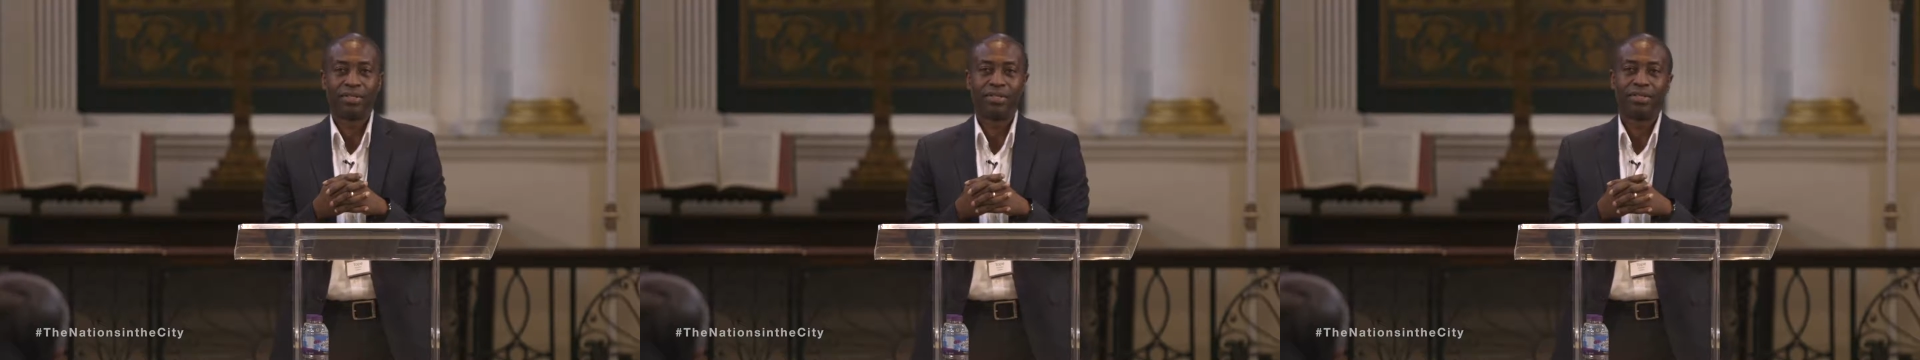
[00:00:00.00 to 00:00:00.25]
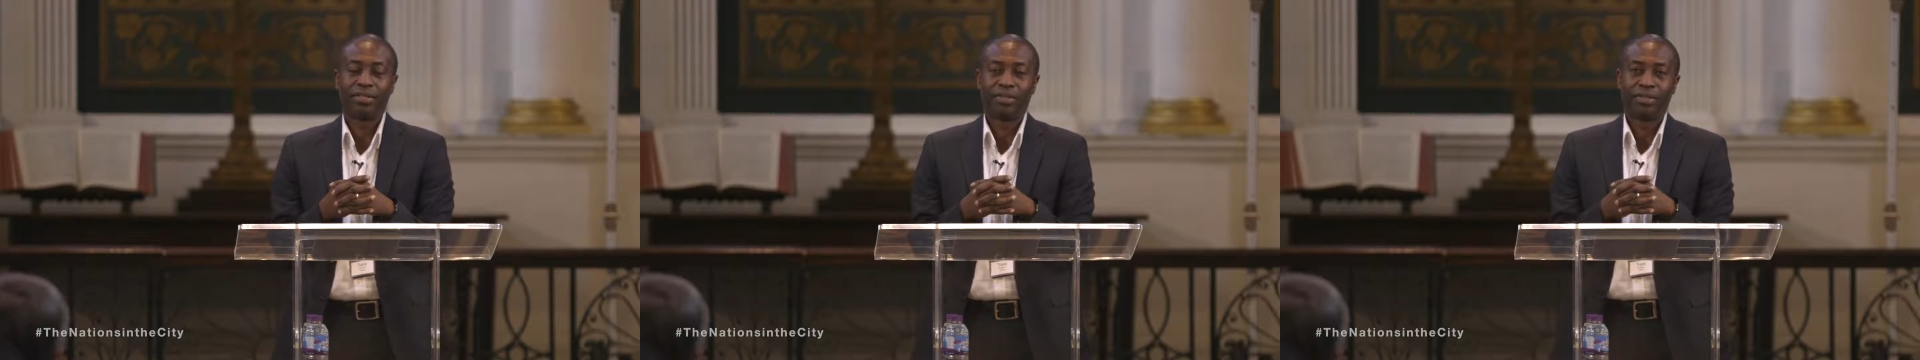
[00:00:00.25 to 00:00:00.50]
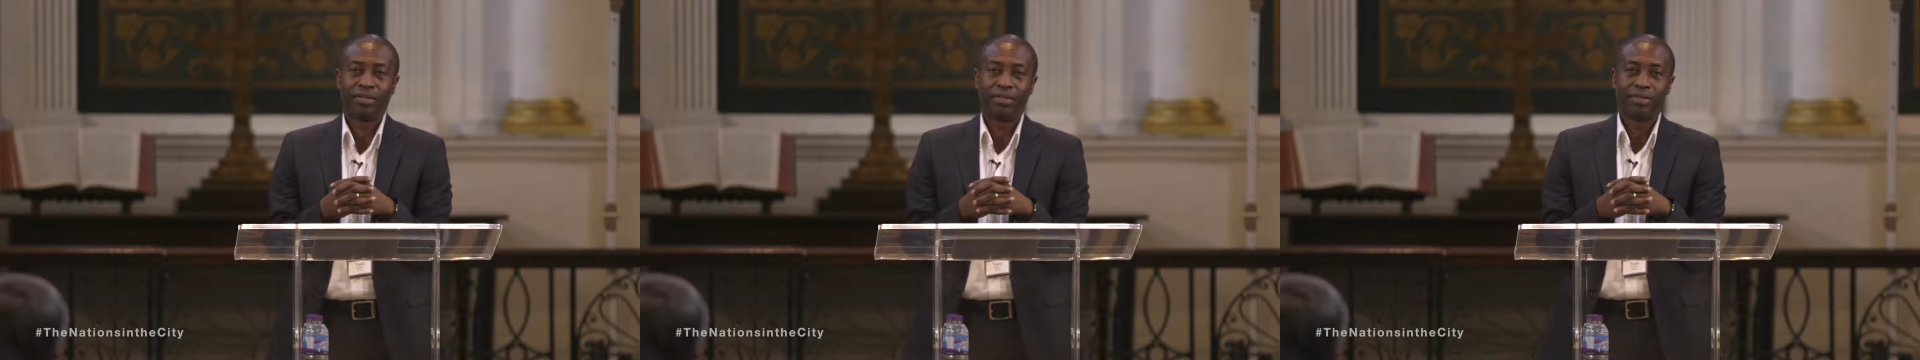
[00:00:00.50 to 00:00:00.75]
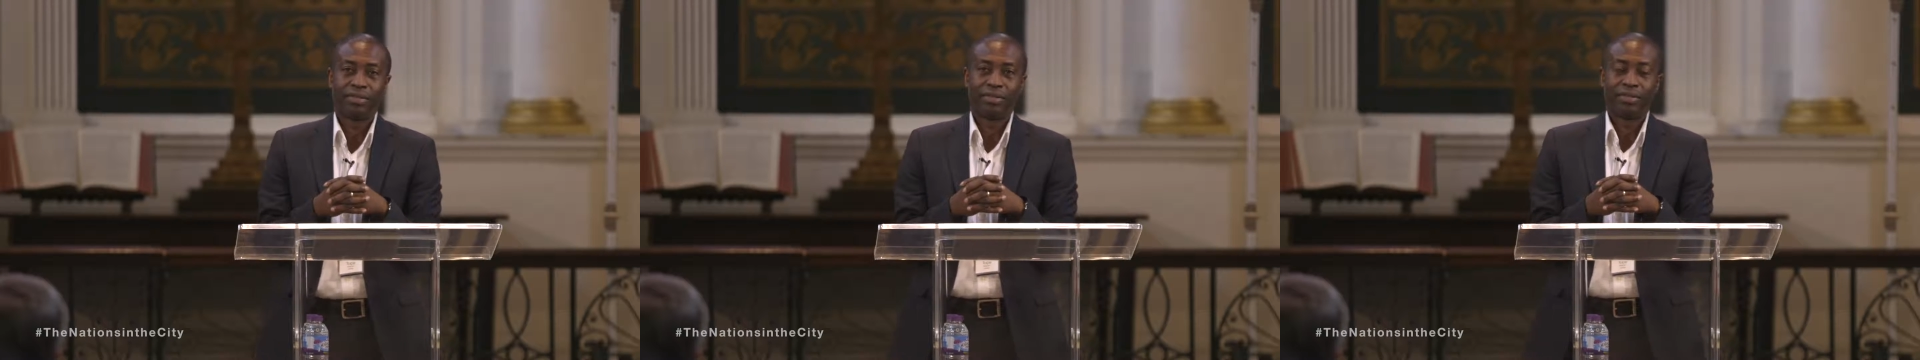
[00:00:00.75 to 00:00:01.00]

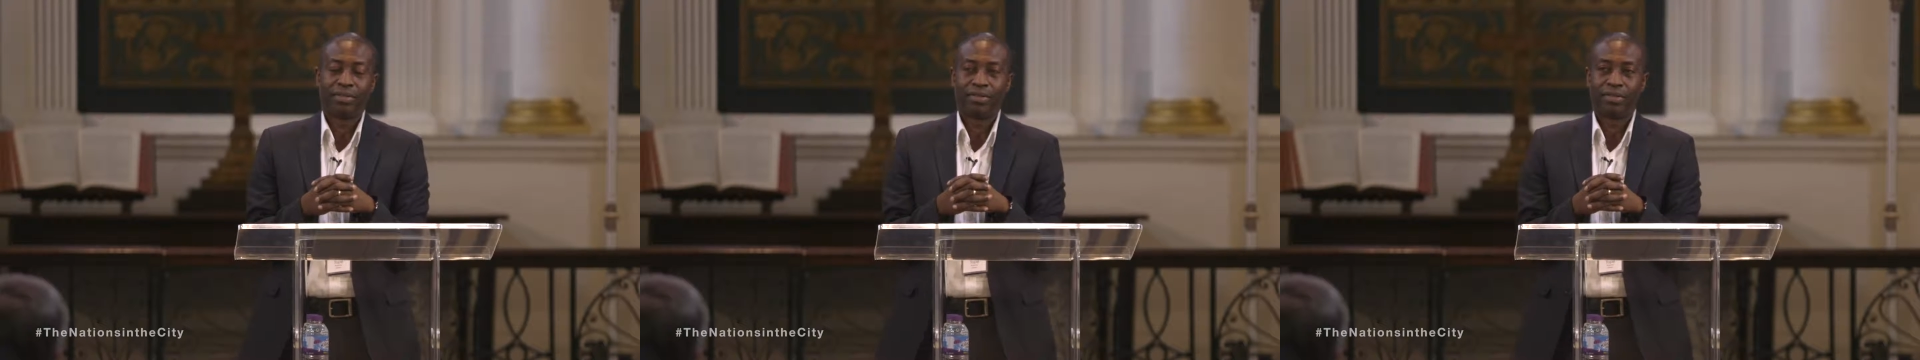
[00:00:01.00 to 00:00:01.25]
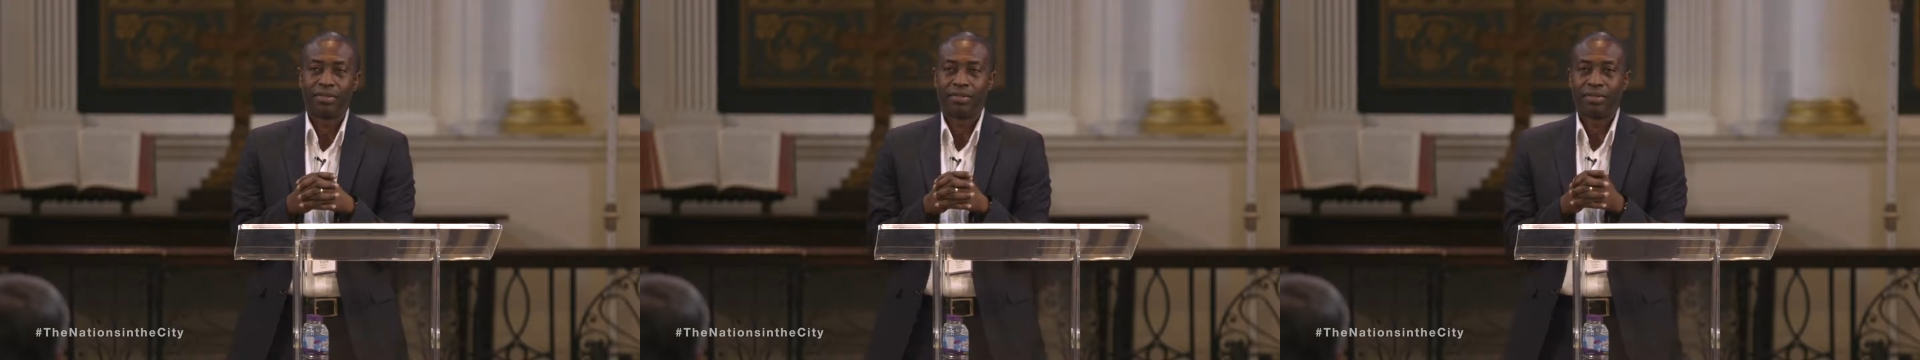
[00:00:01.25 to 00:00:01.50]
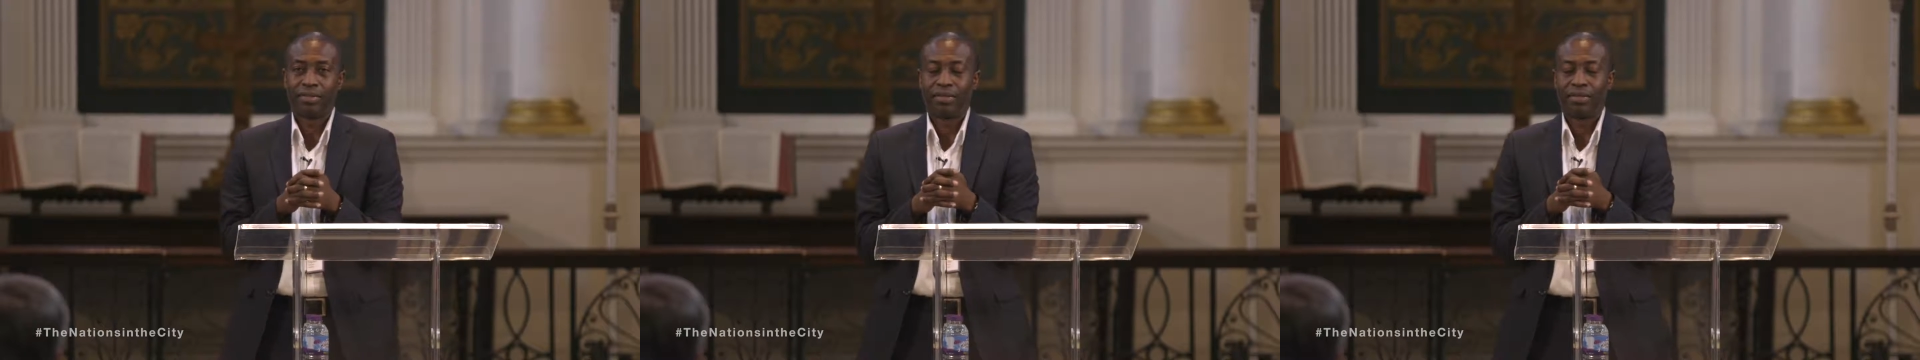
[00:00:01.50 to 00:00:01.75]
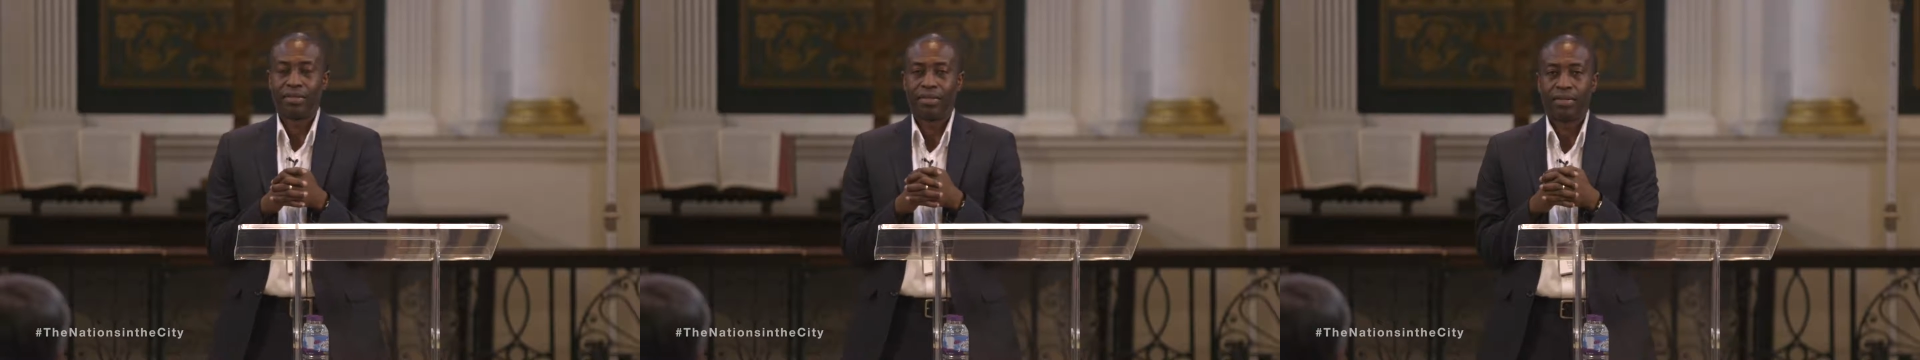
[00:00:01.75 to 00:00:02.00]

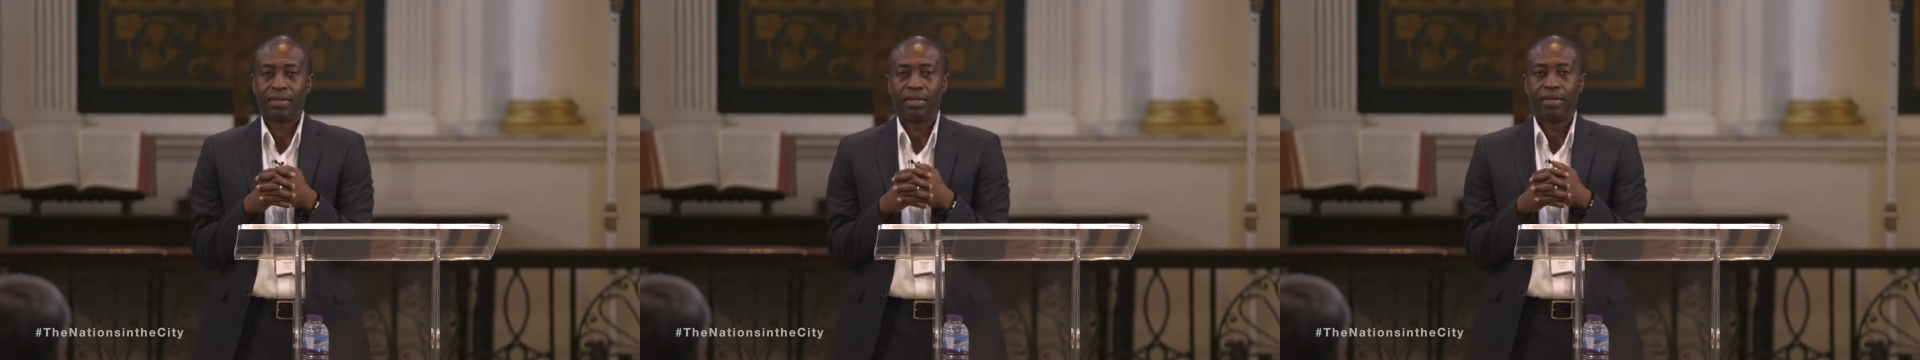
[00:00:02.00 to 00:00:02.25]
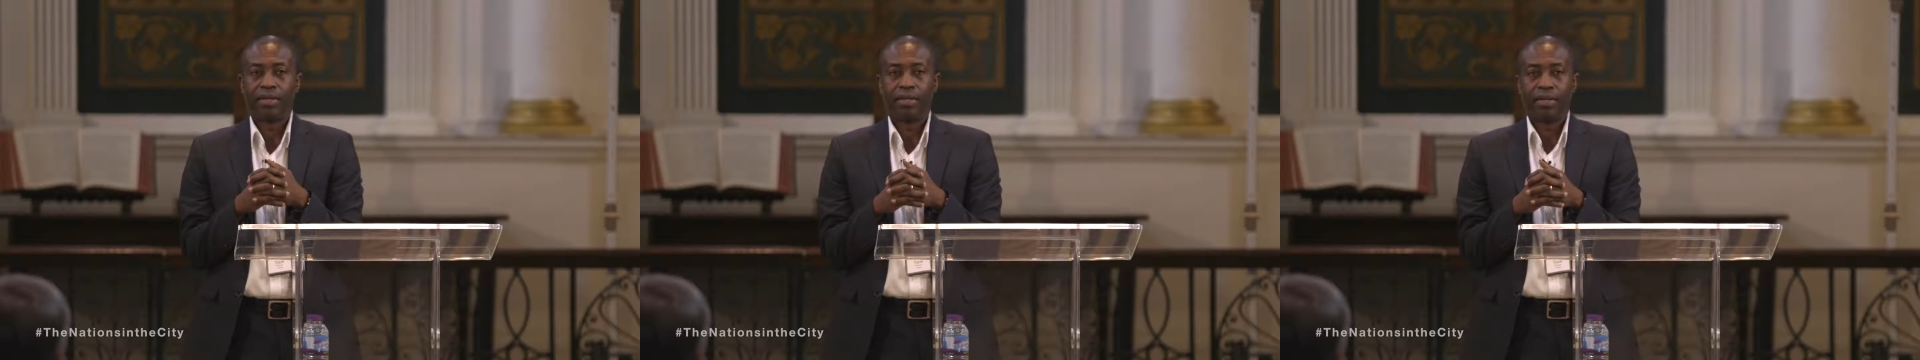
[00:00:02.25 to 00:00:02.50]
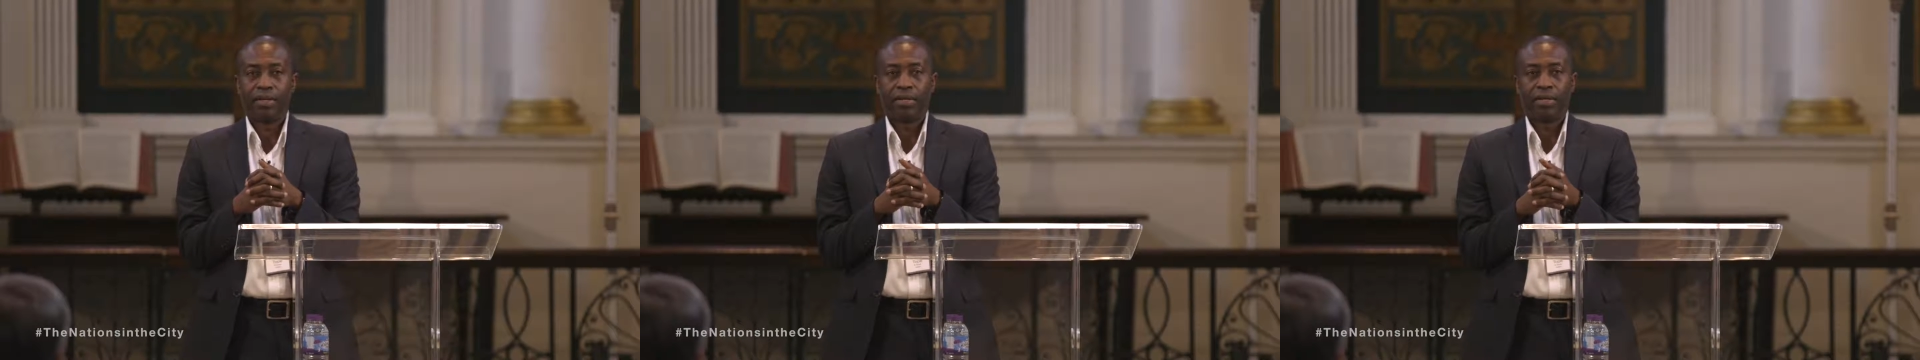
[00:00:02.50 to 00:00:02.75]
[no speech]